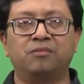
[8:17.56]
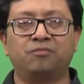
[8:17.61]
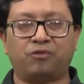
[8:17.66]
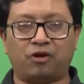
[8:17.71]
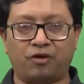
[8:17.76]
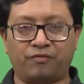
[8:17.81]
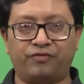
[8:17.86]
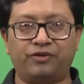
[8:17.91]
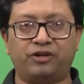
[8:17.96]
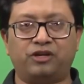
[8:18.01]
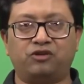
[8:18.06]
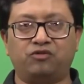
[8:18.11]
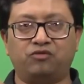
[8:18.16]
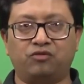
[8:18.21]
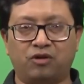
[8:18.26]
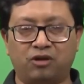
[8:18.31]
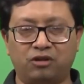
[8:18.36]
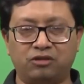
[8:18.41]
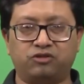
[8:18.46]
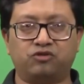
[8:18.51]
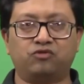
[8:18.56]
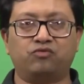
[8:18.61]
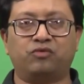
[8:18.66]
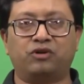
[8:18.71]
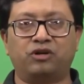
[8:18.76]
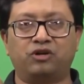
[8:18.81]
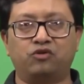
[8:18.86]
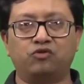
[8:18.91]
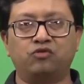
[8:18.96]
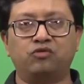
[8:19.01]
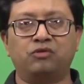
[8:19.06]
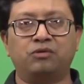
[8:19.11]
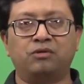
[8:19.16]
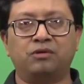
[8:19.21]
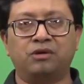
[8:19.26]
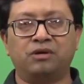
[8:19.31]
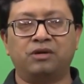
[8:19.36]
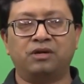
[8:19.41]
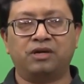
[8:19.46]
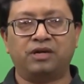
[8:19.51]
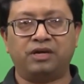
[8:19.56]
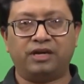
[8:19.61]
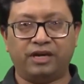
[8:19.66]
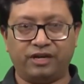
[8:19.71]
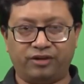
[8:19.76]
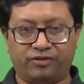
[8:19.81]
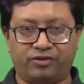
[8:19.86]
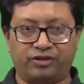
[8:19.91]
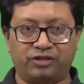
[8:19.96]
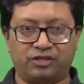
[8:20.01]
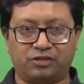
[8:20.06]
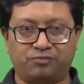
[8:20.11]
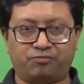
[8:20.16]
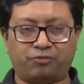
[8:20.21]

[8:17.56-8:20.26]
profit you also want to increase.